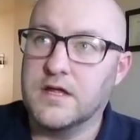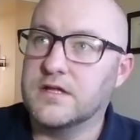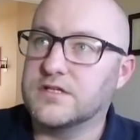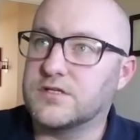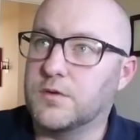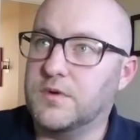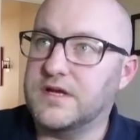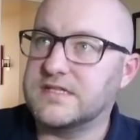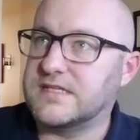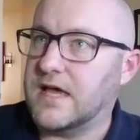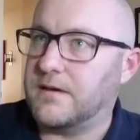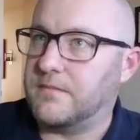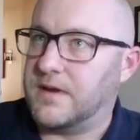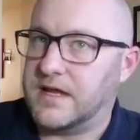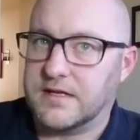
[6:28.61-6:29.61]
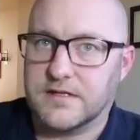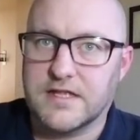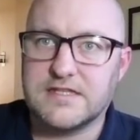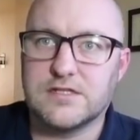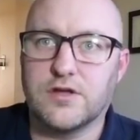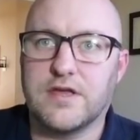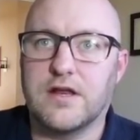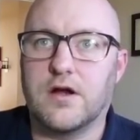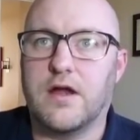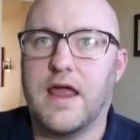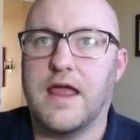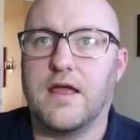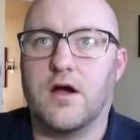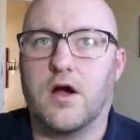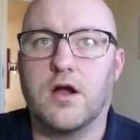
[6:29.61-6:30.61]
So what does that mean? Let's look at our
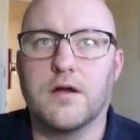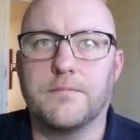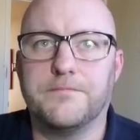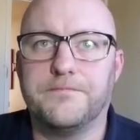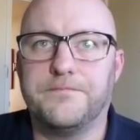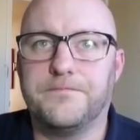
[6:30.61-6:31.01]
AR.